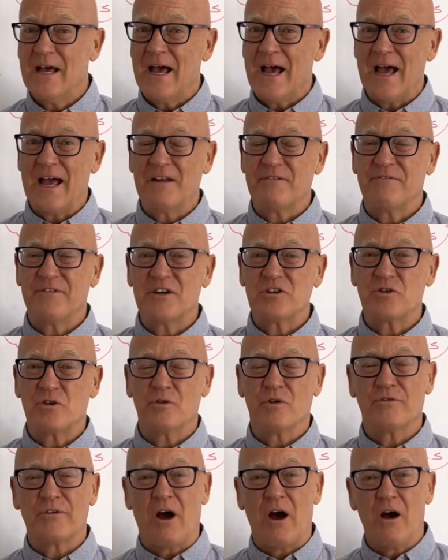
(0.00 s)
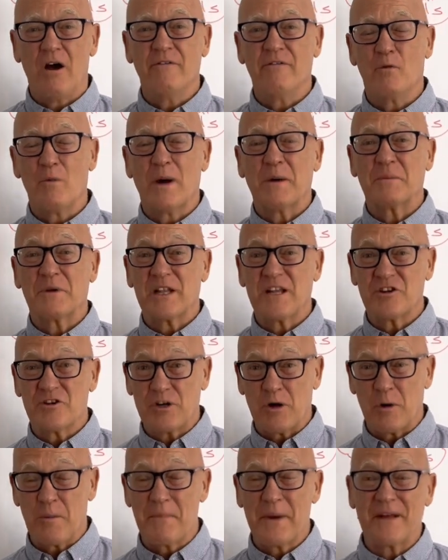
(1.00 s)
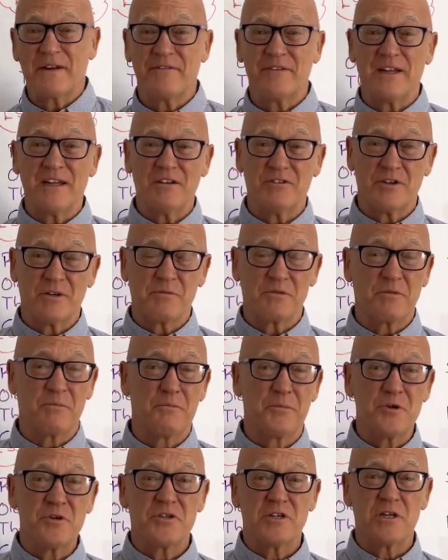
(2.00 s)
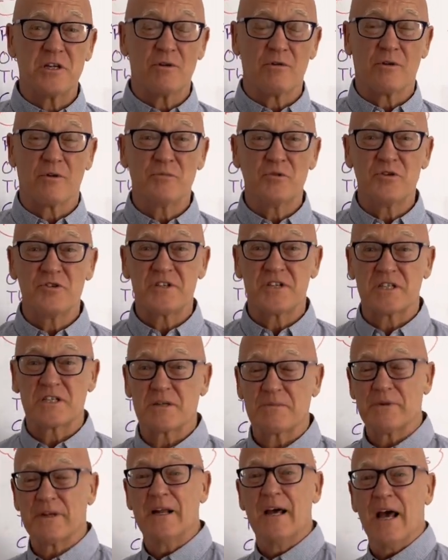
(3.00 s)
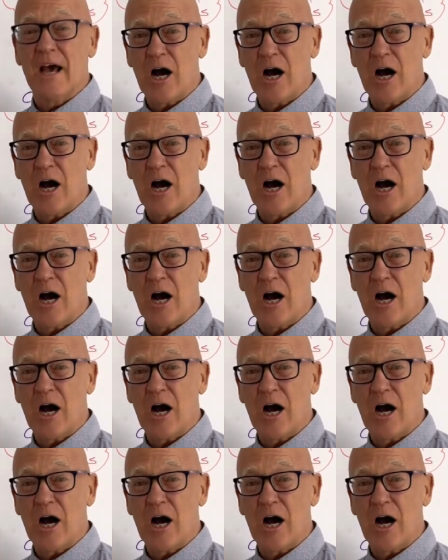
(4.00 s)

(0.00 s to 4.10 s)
And fish oils overwhelmingly show a benefit in terms of boosting your immune system and